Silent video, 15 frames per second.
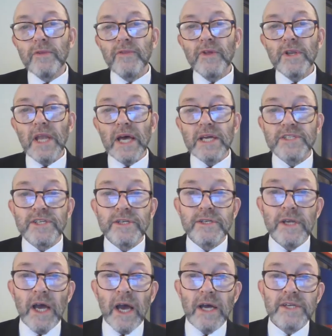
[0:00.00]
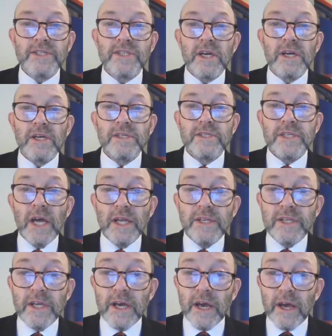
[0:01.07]
The Latin has
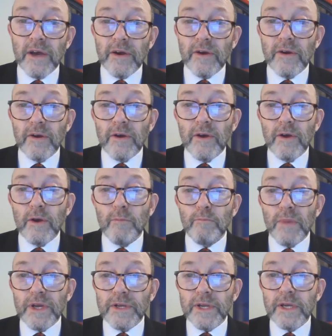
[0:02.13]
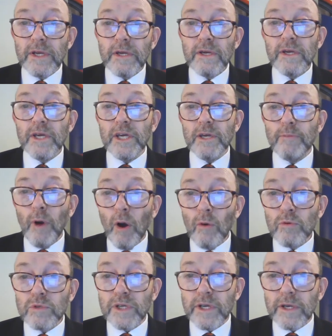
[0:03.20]
tendere, meaning keep
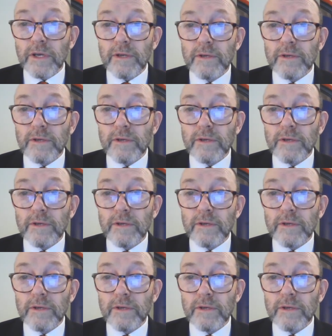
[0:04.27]
holding.